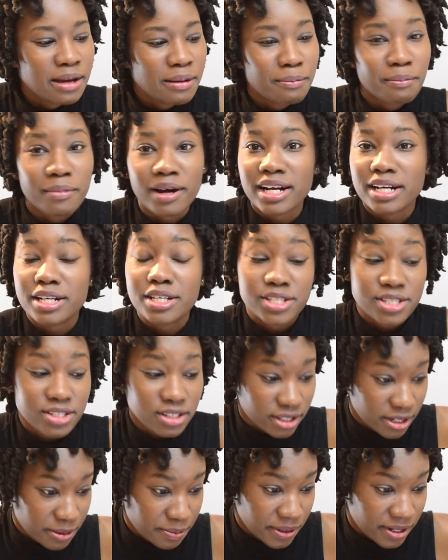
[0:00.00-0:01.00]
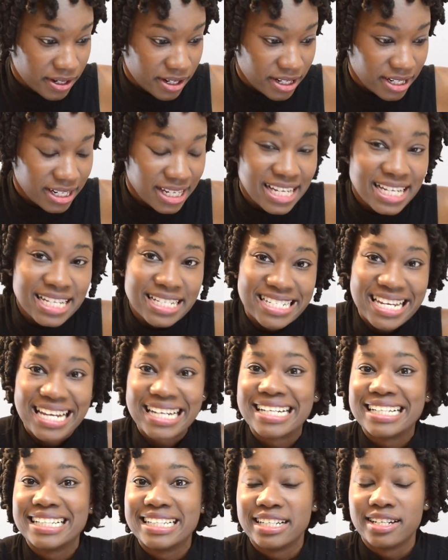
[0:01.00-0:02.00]
Mark Zuckerberg,
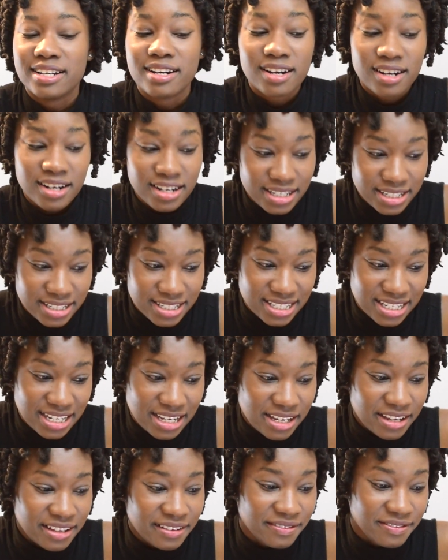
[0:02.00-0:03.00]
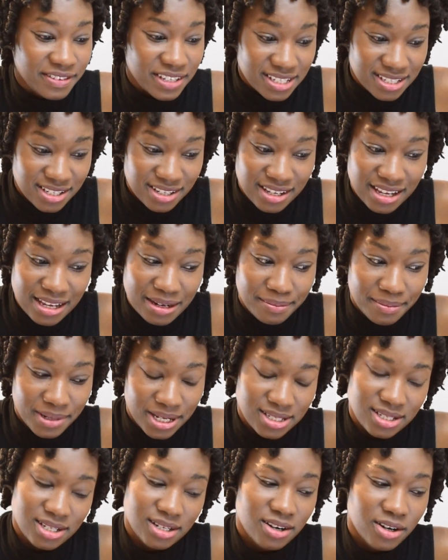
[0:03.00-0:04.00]
Jacqueline Hart, Visa and
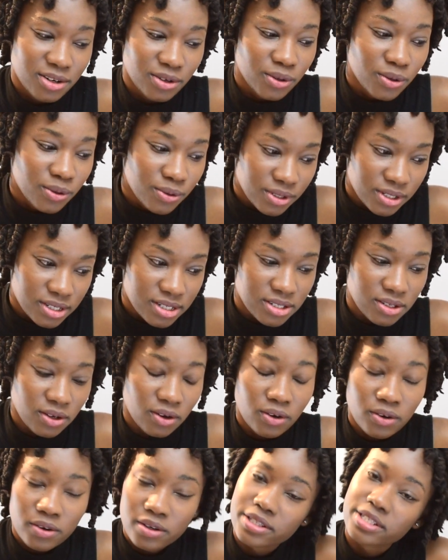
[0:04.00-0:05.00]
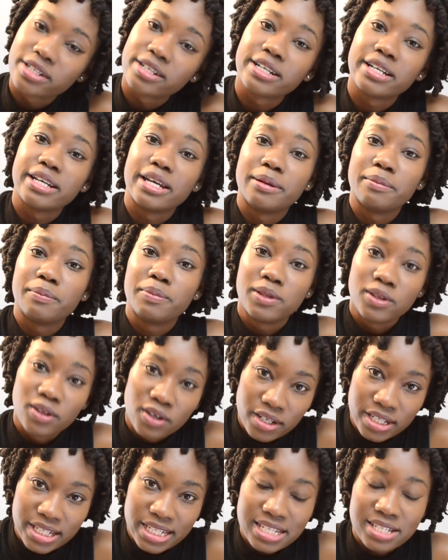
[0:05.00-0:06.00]
MasterCard owners, or their
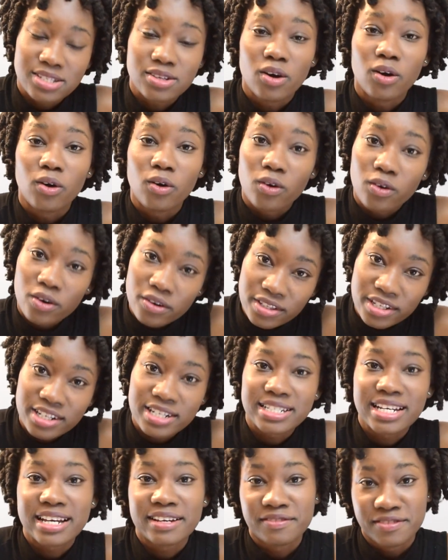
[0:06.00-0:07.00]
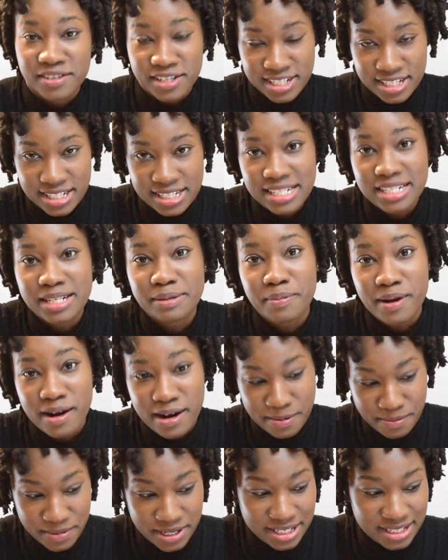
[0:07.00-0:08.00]
employees, or their diversity
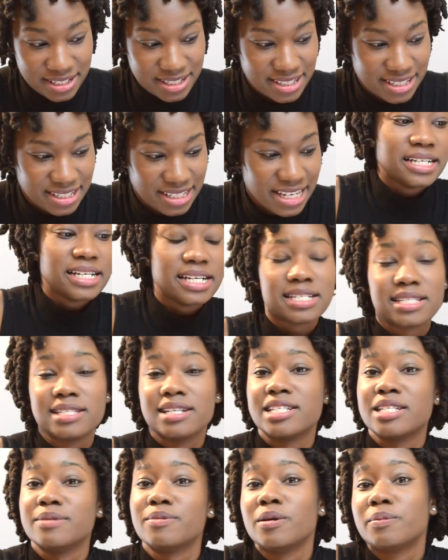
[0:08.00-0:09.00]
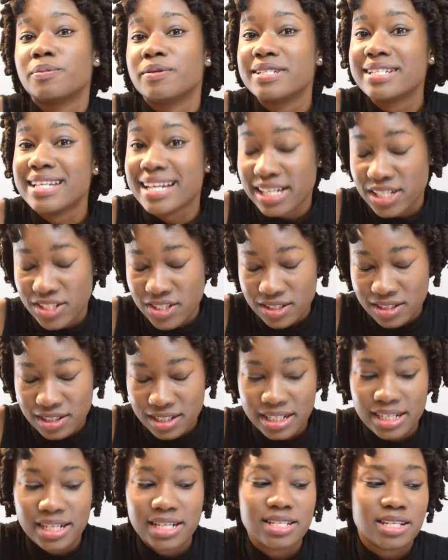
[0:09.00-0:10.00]
departments. It's not about
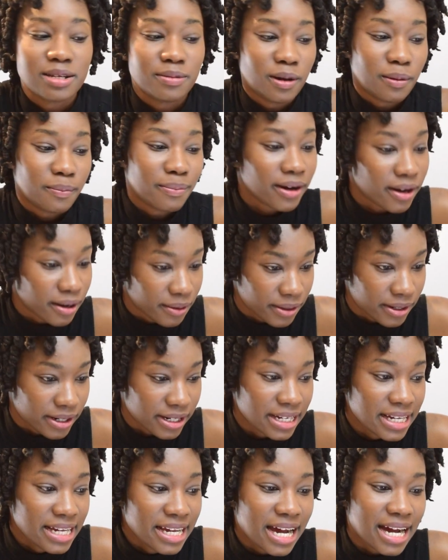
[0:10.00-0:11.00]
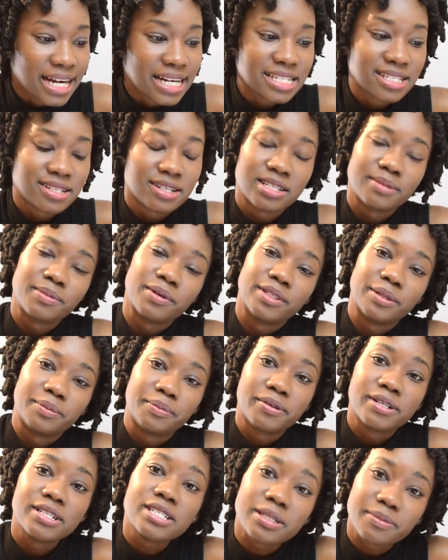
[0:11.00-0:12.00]
protection, it's about power. And it's not about the
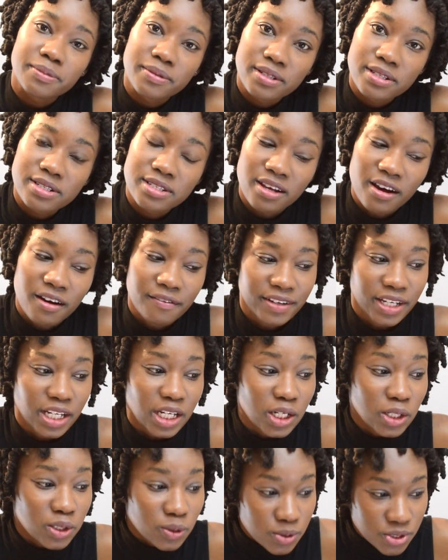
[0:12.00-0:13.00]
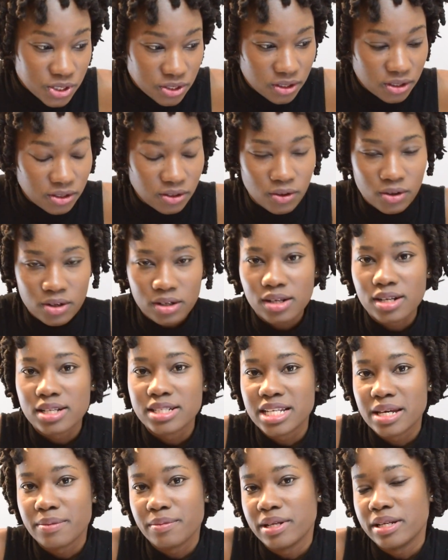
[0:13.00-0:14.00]
principles of inclusion or
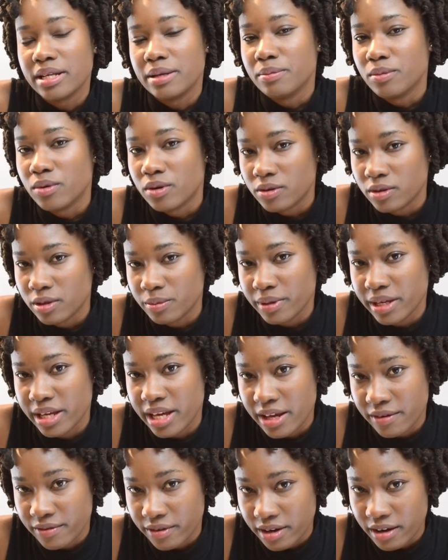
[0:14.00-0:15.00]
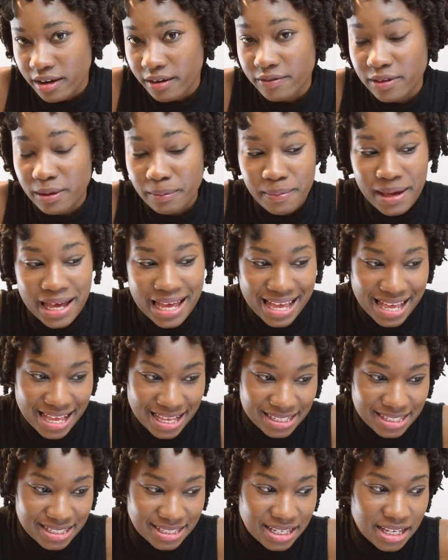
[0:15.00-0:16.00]
condemning immoral behavior of the
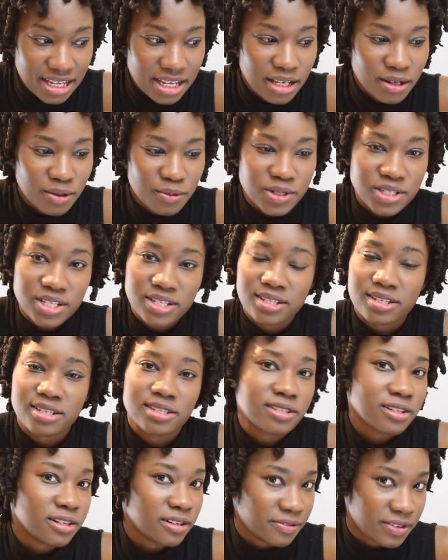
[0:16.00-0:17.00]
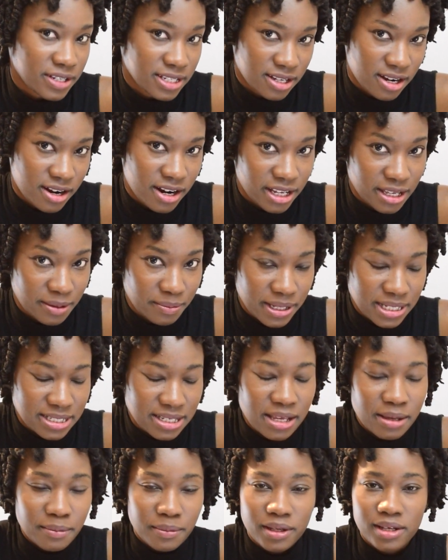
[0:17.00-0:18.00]
past, which is a surface argument,
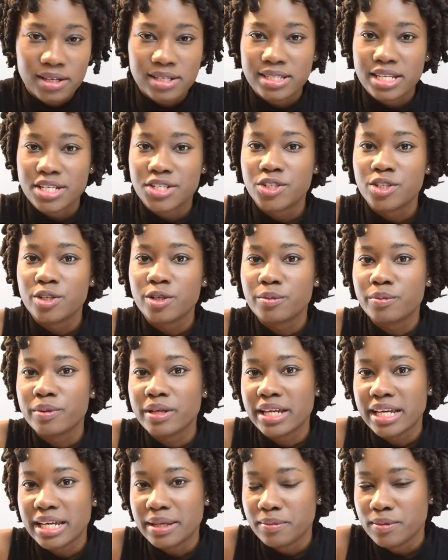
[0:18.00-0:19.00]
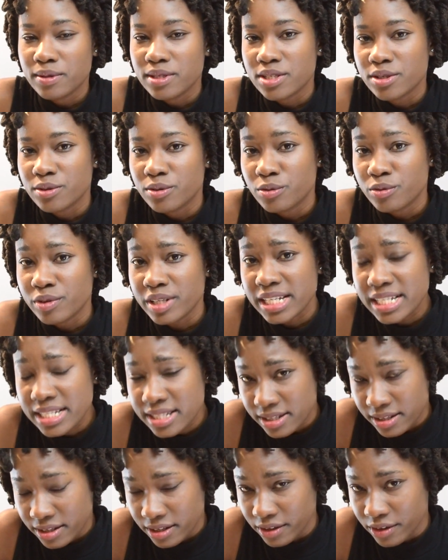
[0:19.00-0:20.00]
because they should be able to
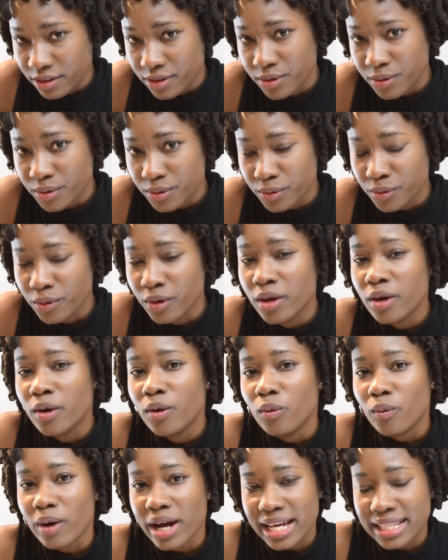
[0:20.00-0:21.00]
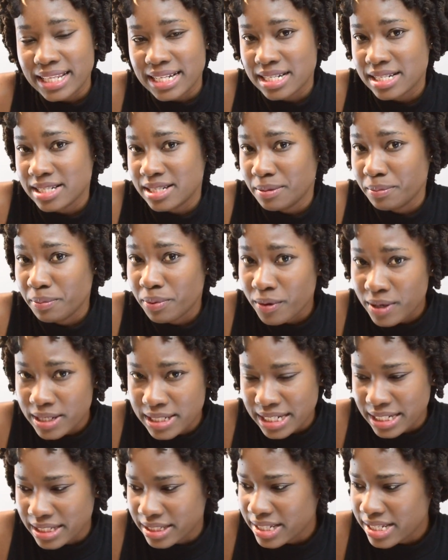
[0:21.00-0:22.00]
reason through why that is
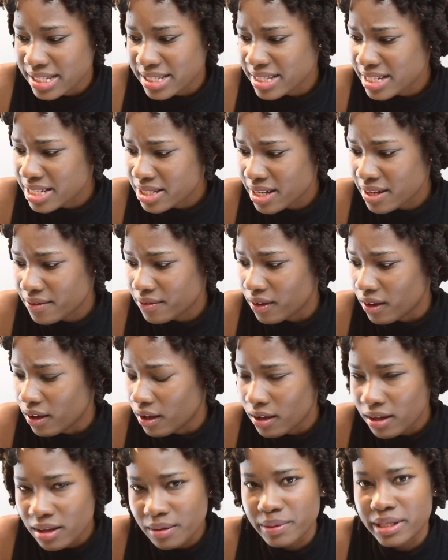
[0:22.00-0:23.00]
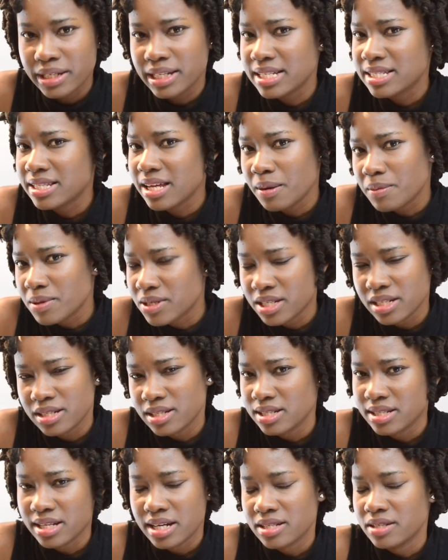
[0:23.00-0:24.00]
important. These things have all been established in
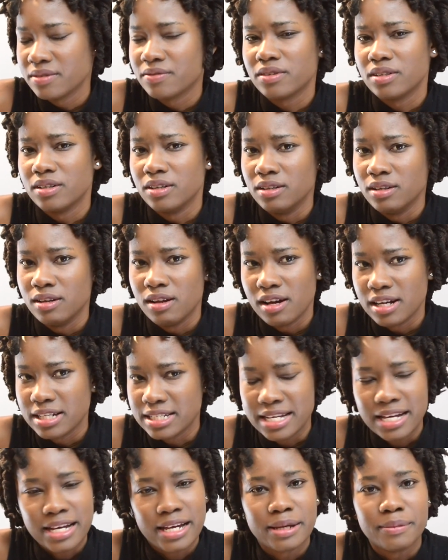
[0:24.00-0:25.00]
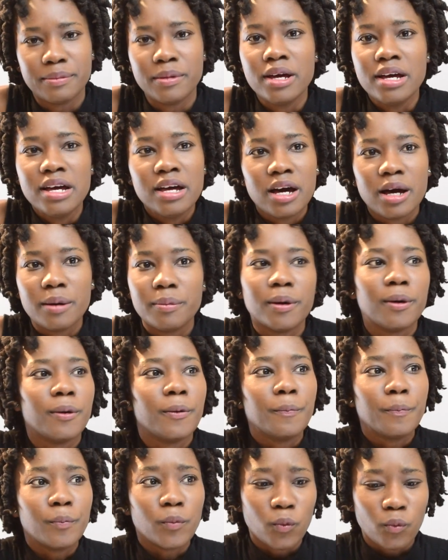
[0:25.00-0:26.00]
society for a long time
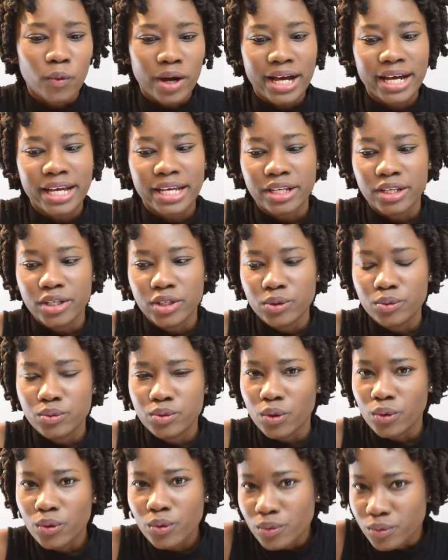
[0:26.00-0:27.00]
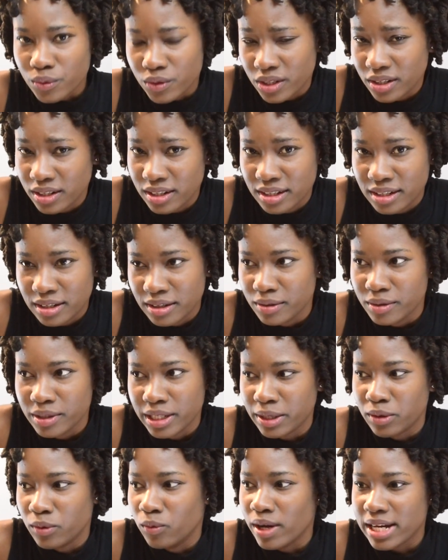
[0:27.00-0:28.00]
about why you don't,
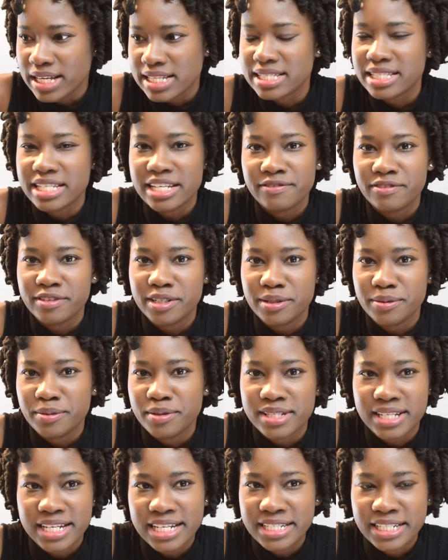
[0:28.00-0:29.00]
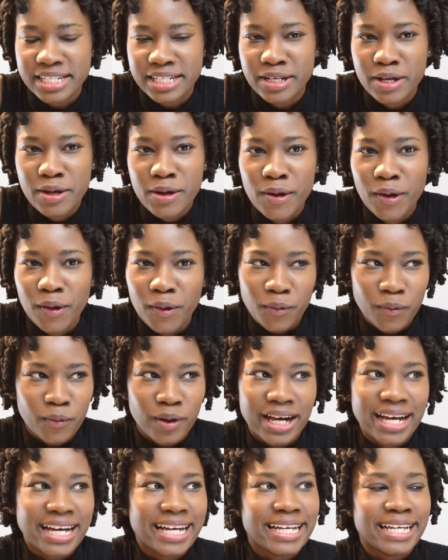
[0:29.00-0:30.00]
like why slavery was ended,
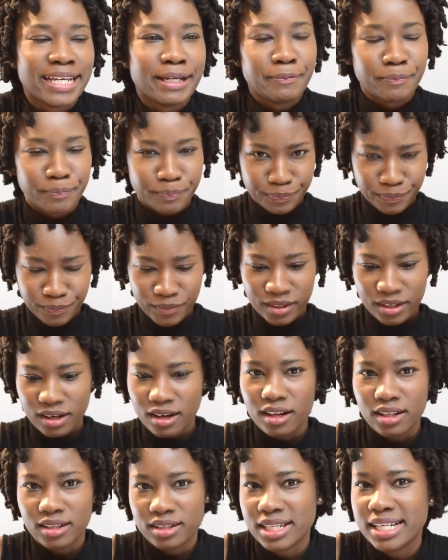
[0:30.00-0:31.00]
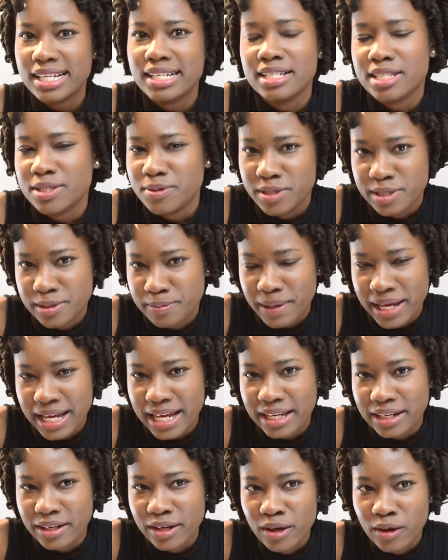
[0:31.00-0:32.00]
why the Holocaust was
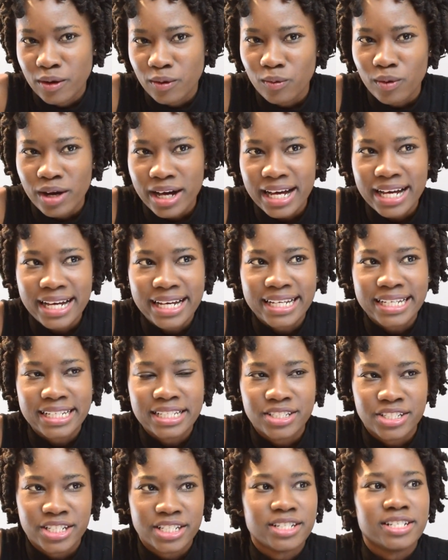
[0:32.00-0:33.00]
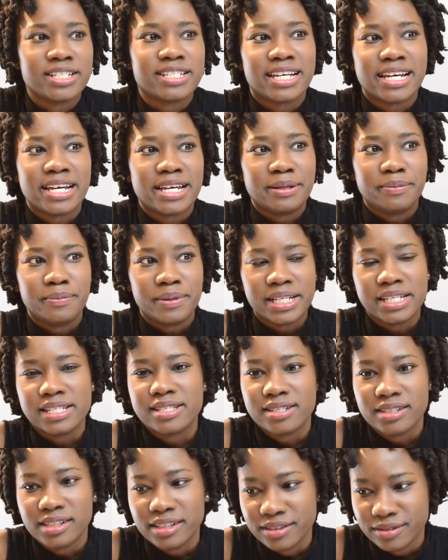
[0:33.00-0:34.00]
bad, why genocide
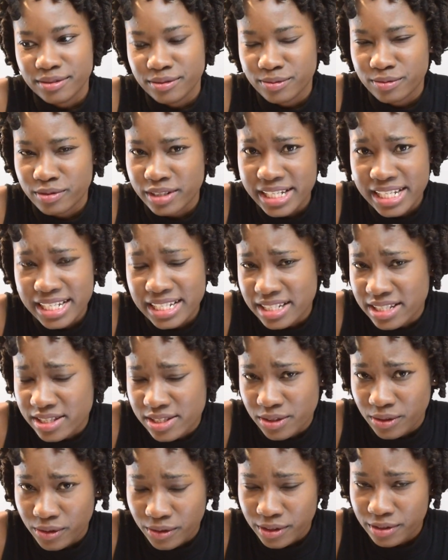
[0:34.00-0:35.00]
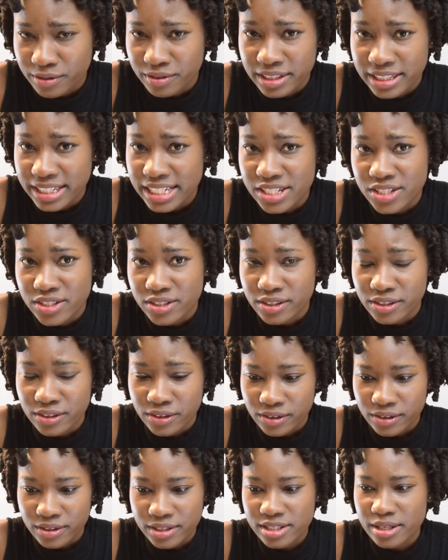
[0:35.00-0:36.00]
based on race or religion
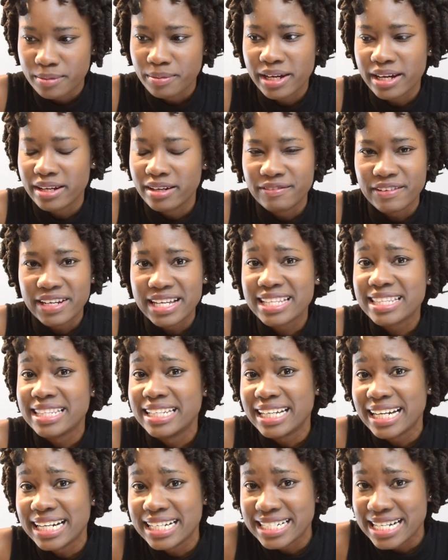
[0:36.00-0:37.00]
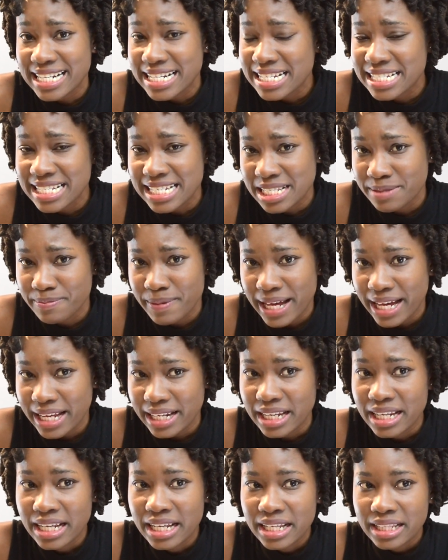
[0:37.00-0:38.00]
or some kind of ethnic identity is bad.